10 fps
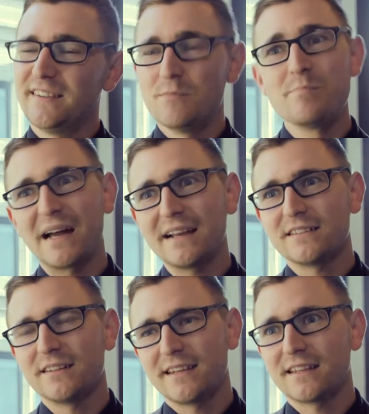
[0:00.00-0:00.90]
the
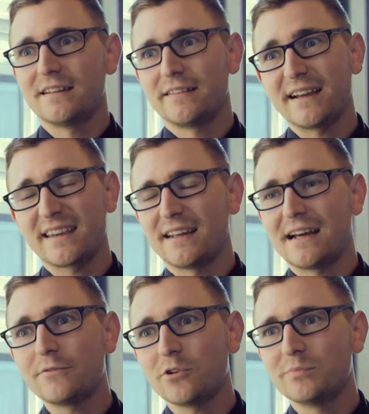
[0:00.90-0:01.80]
impact that that can
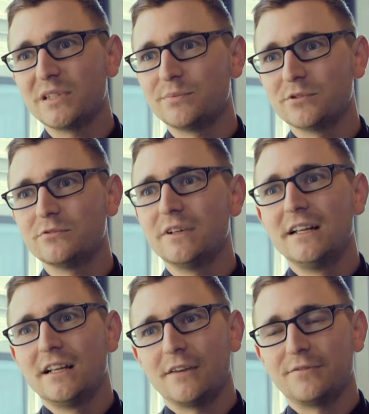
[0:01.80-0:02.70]
have on people
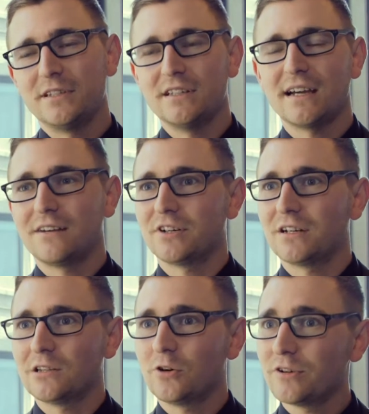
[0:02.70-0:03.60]
if they have
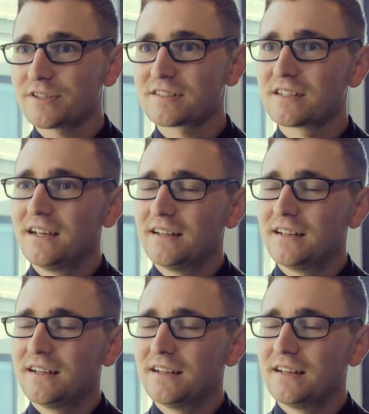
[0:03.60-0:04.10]
a loss,